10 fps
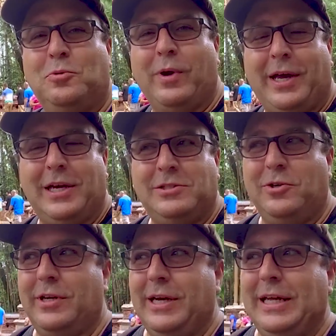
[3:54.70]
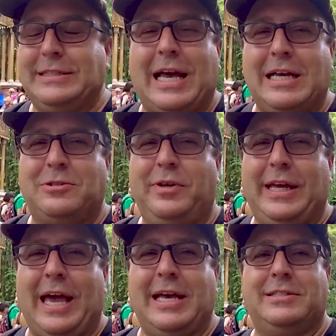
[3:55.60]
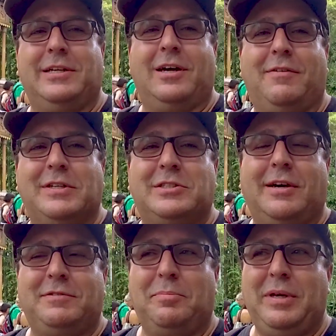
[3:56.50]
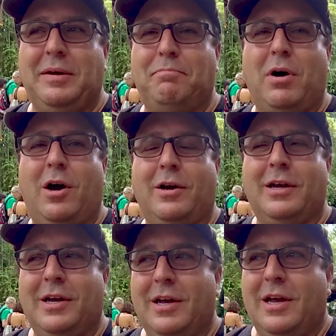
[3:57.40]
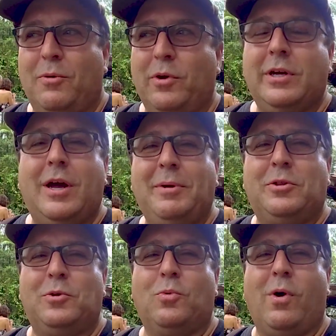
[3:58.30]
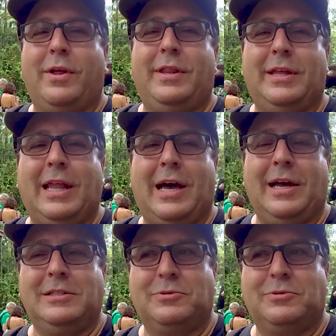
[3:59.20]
ways. Can, and it's actually the exit of It's Tough to Be a Bug. We're gonna come in through one of the lines,